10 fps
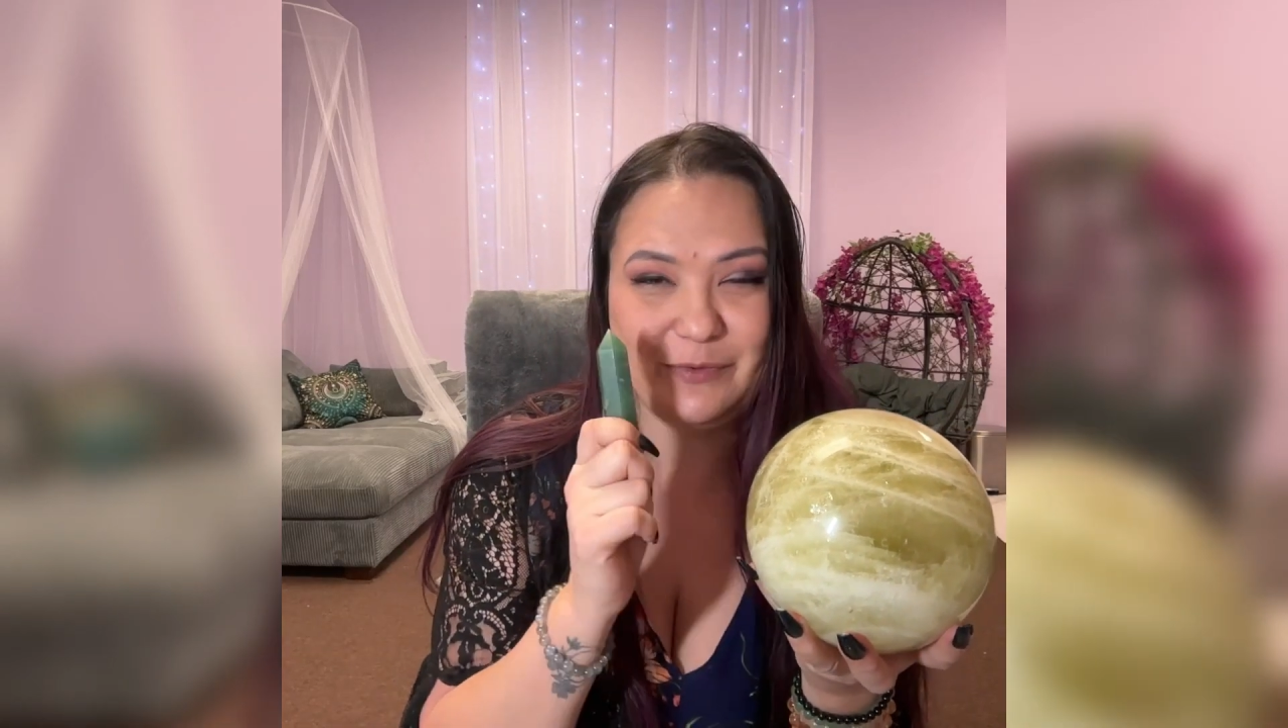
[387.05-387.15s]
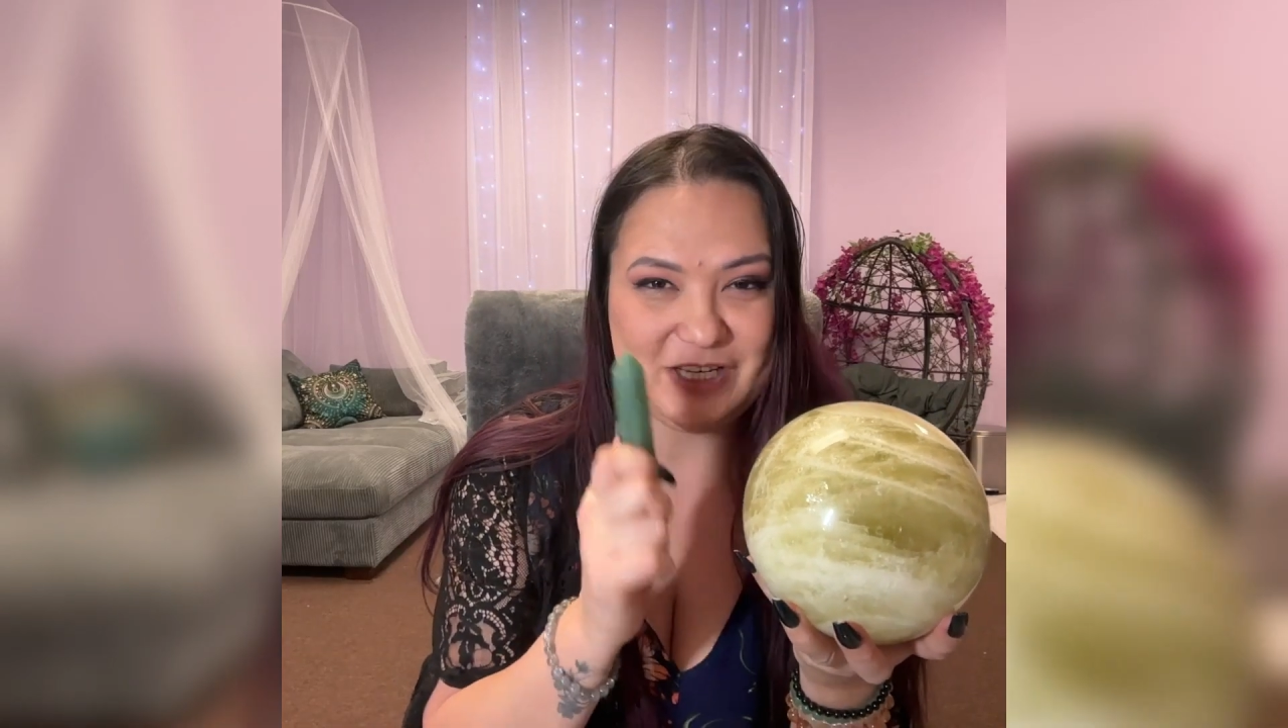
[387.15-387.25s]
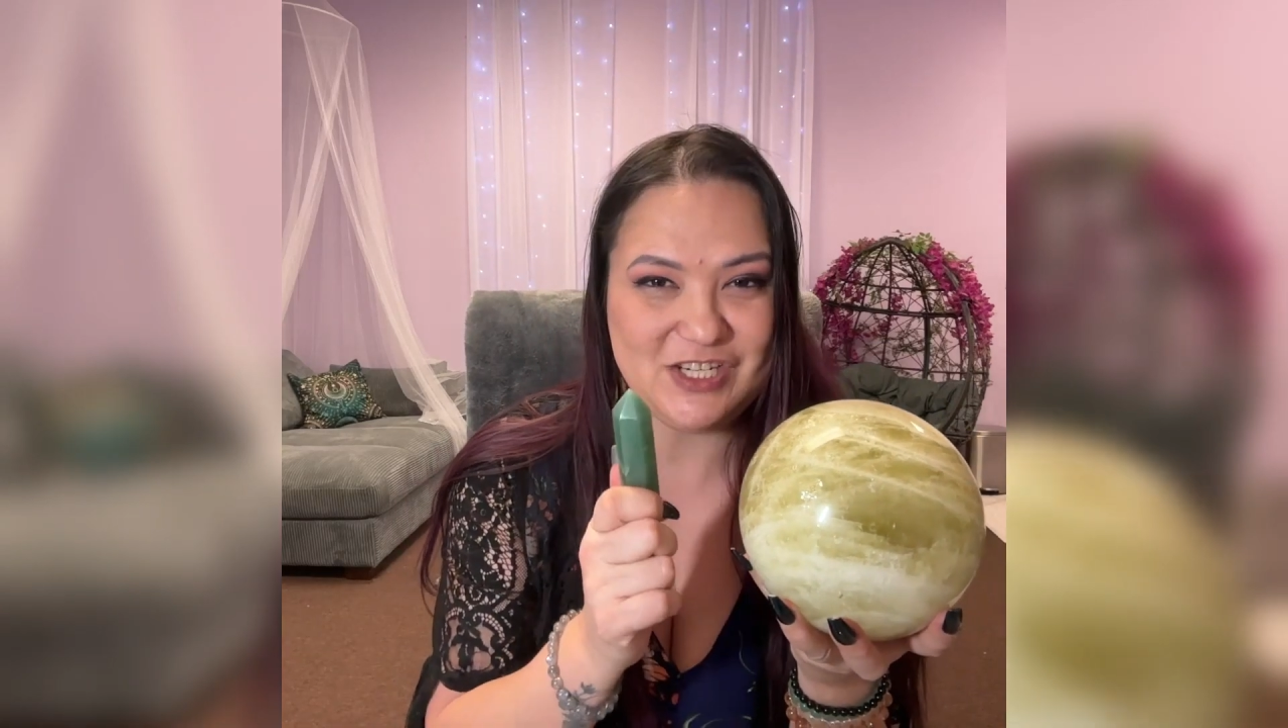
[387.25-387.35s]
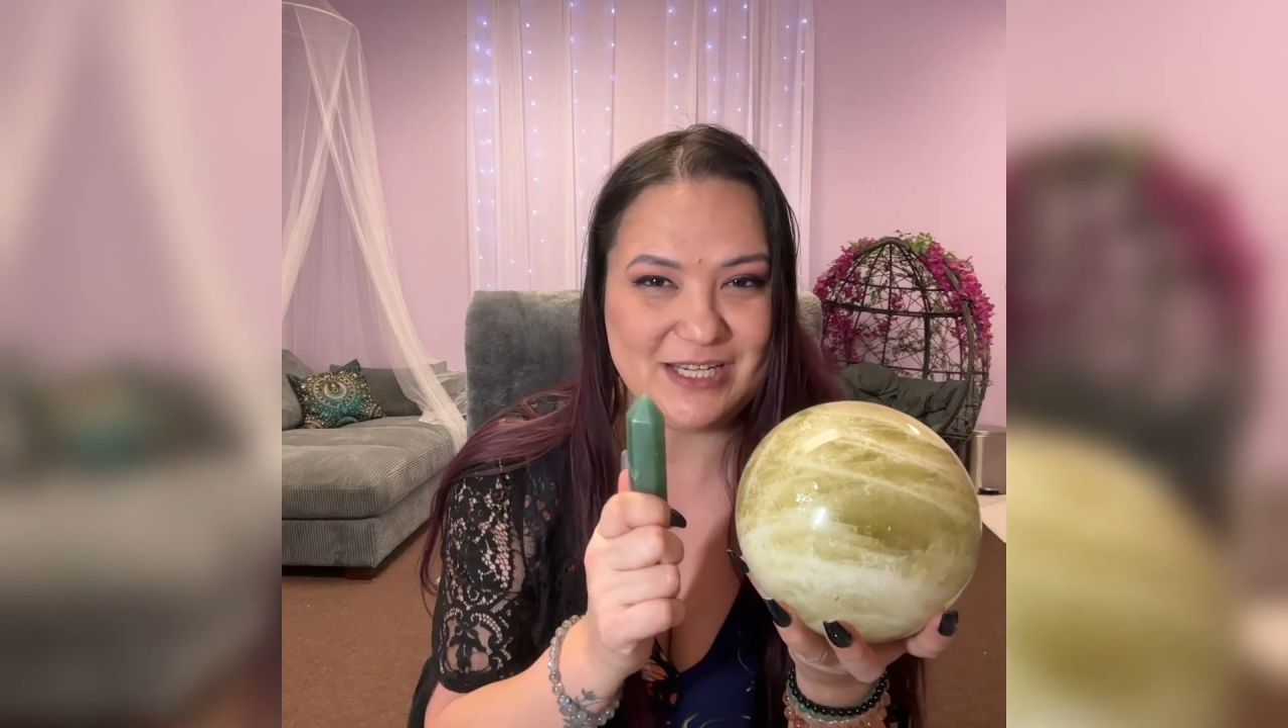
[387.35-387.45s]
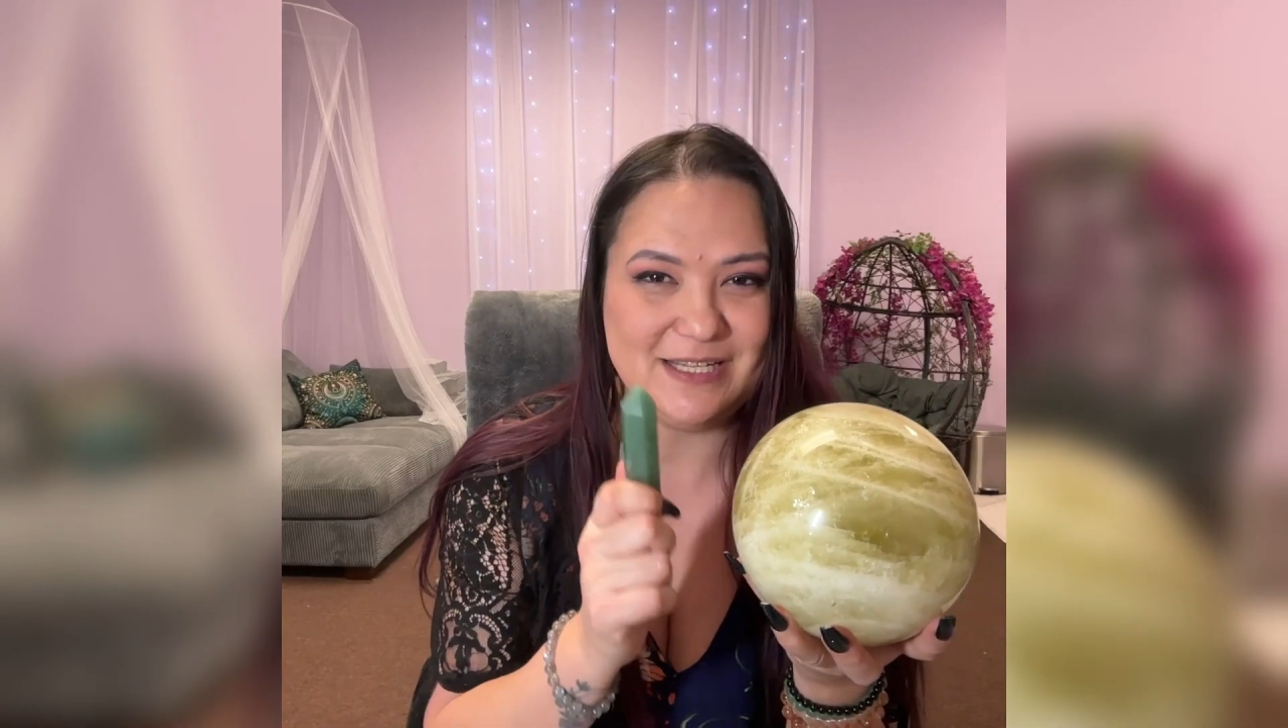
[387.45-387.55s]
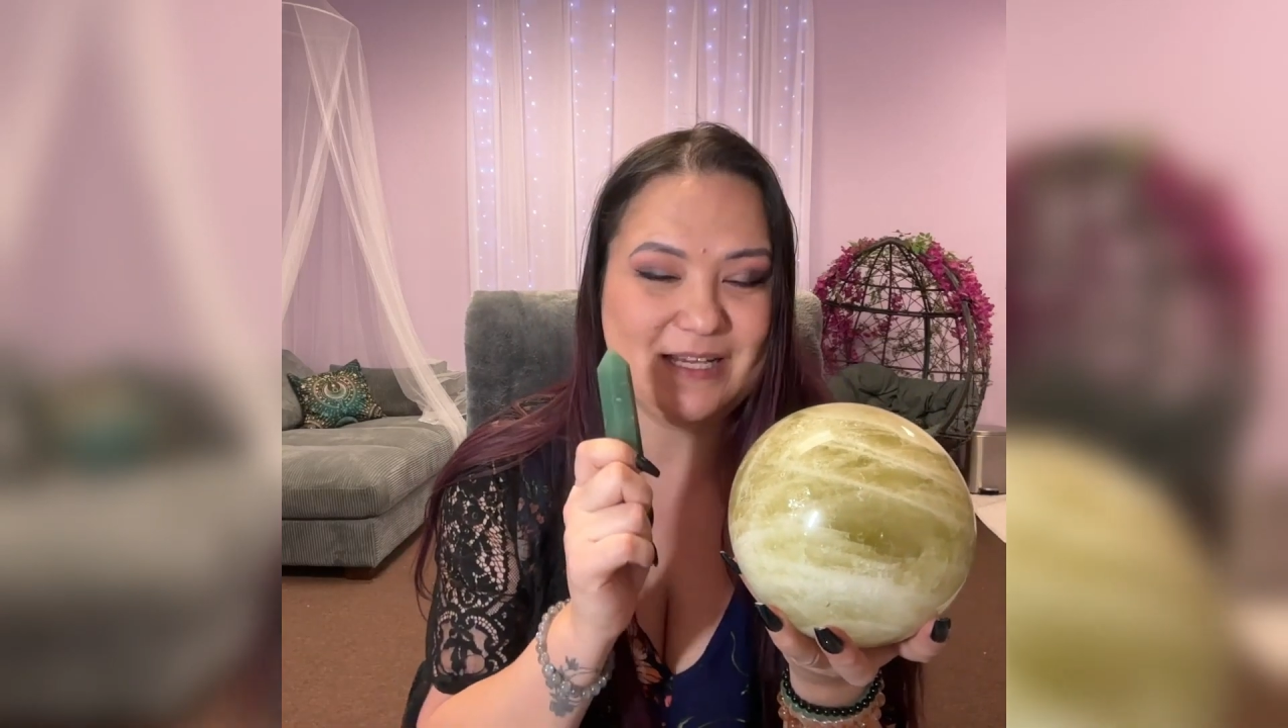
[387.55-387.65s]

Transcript: which is